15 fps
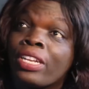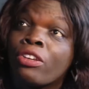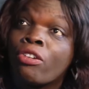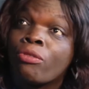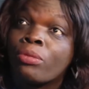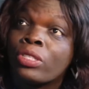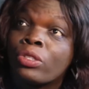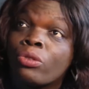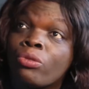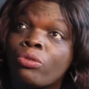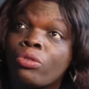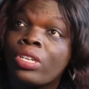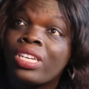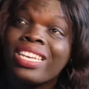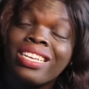need government to
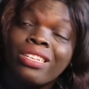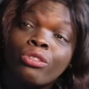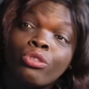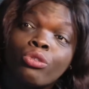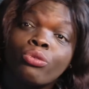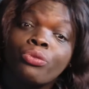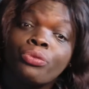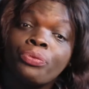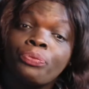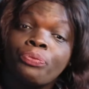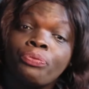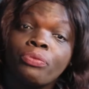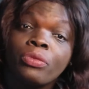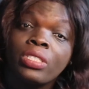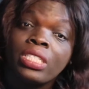look into
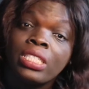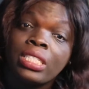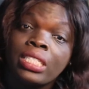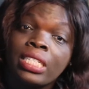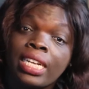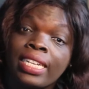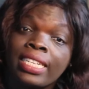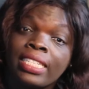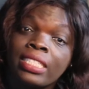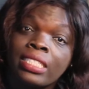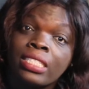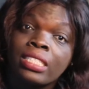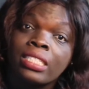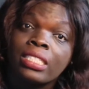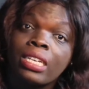these
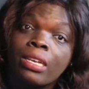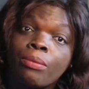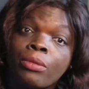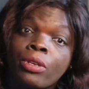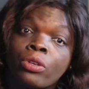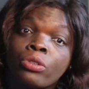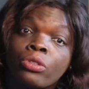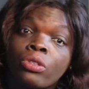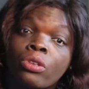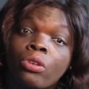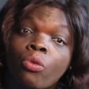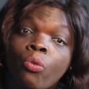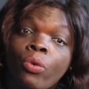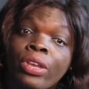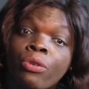challenges, because
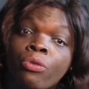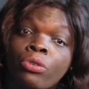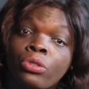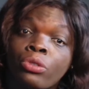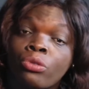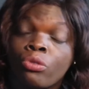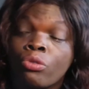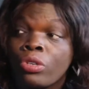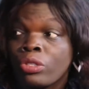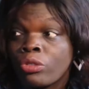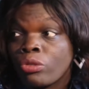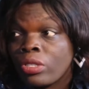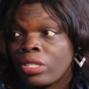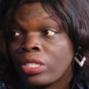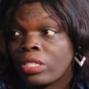when you want to go
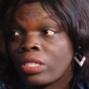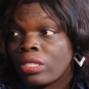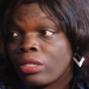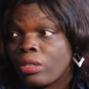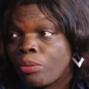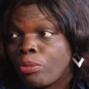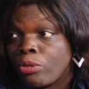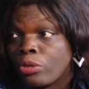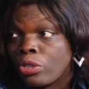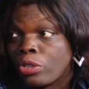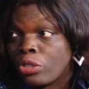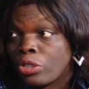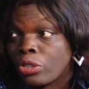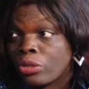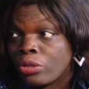into this
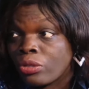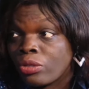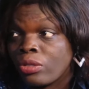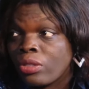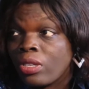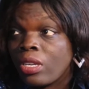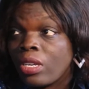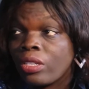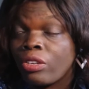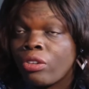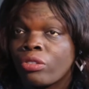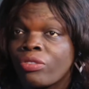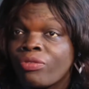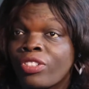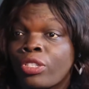production, the
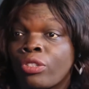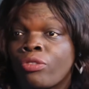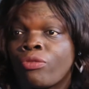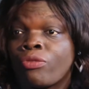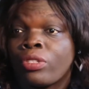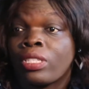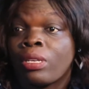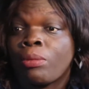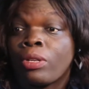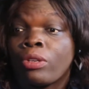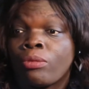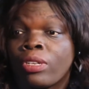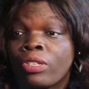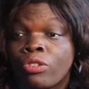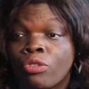cultivation of
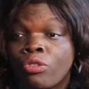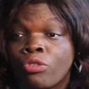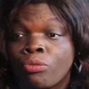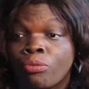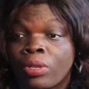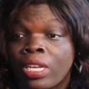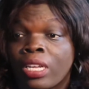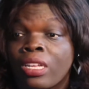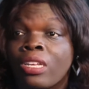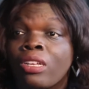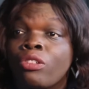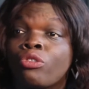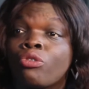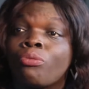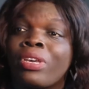watermelon and cucumber,
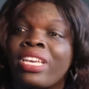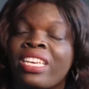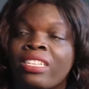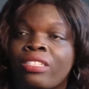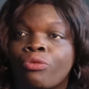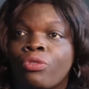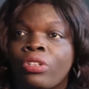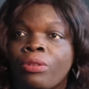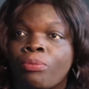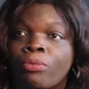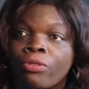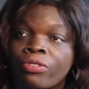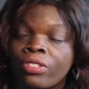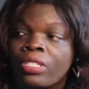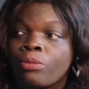to make it really
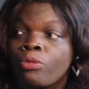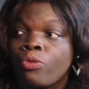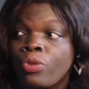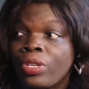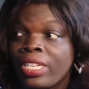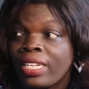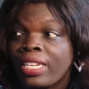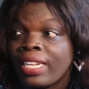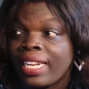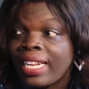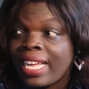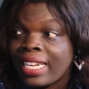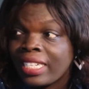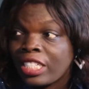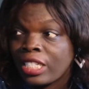profitable, we need a
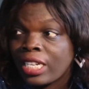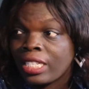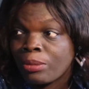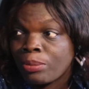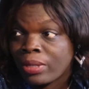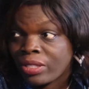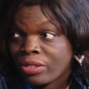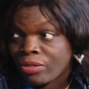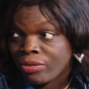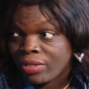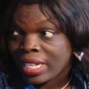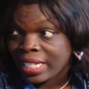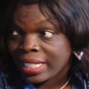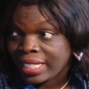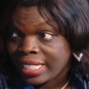large expanse
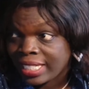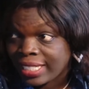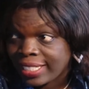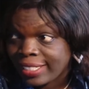of land.